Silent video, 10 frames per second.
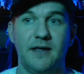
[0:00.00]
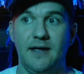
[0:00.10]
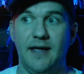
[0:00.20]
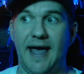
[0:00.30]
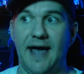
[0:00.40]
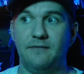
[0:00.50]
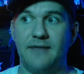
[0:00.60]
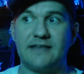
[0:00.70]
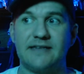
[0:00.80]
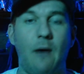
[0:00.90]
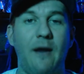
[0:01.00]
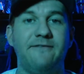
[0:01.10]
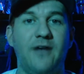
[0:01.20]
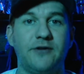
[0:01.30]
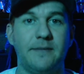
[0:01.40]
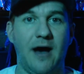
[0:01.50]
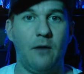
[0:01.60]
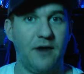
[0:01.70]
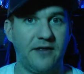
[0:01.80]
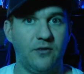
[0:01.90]
And that's how I felt
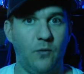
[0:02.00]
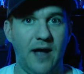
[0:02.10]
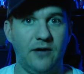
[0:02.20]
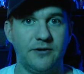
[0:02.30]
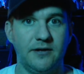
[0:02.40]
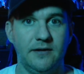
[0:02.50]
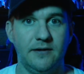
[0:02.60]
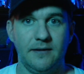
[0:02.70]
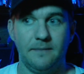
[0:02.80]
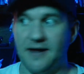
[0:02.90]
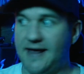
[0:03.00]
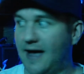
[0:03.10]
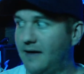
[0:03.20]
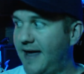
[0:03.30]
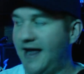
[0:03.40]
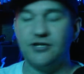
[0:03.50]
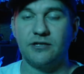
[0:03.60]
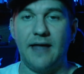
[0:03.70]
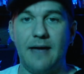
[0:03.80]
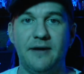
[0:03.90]
about Breath of the Wild. But yeah, Age of
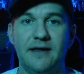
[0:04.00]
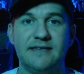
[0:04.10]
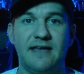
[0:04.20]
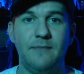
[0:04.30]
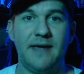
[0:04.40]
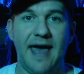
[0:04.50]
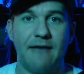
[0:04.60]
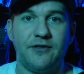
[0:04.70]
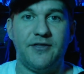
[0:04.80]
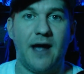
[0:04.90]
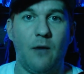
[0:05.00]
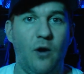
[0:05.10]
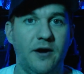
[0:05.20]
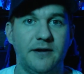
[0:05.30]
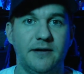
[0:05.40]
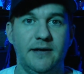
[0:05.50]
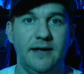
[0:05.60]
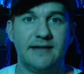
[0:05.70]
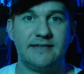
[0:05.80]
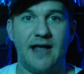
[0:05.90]
Calamity is giving me everything I wanted.
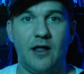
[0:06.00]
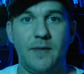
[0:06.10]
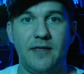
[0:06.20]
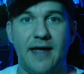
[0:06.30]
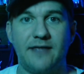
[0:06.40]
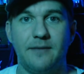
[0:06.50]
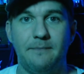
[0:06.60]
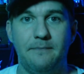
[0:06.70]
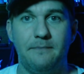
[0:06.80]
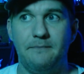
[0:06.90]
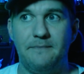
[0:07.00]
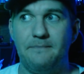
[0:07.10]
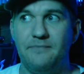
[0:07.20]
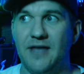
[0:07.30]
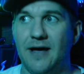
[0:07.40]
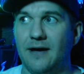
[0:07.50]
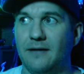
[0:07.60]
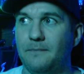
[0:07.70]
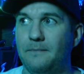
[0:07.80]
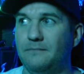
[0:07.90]
It's telling me like
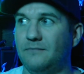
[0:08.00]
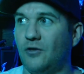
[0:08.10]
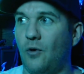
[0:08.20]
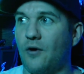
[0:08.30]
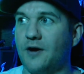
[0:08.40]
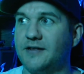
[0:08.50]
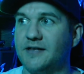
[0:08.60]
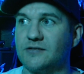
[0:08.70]
the lore to